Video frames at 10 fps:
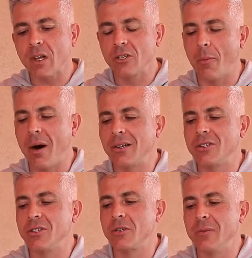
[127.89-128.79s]

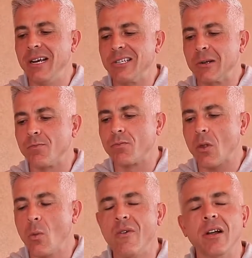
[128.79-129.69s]
DelPonte's is amazing.
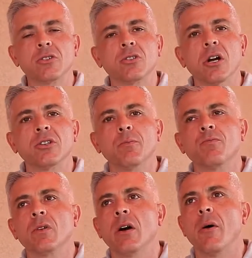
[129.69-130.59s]
We've had such
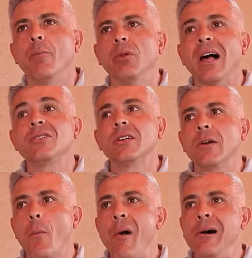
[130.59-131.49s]
a
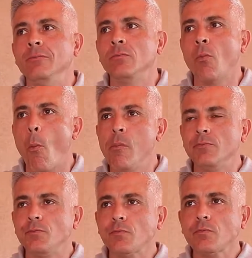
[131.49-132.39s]
blessing that
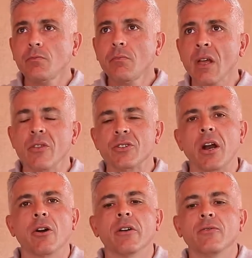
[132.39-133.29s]
this
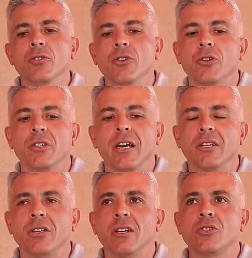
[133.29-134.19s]
area of New Jersey
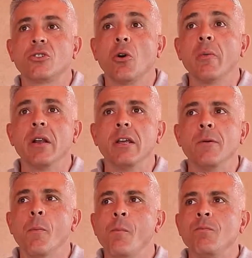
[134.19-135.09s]
has had so many